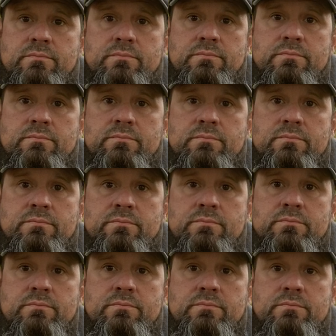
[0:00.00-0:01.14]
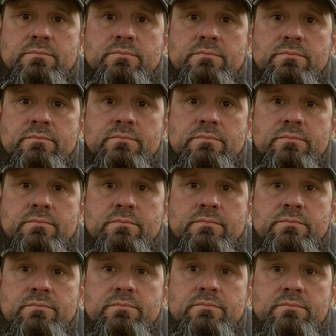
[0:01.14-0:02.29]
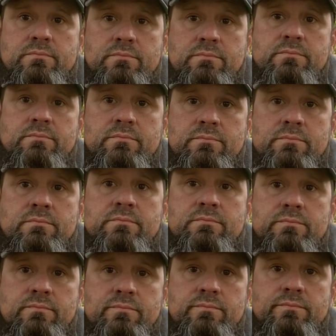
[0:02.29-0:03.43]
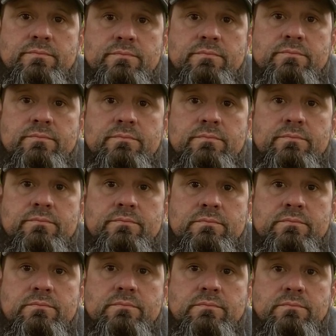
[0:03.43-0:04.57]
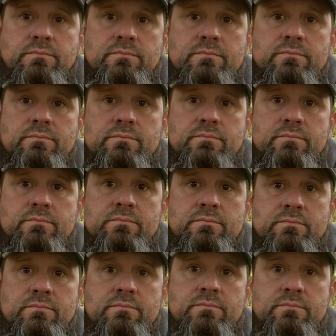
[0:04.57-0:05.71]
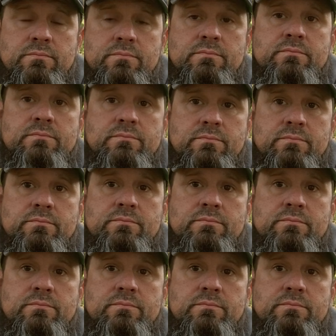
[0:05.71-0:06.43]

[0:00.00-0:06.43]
No words are spoken by the person on screen.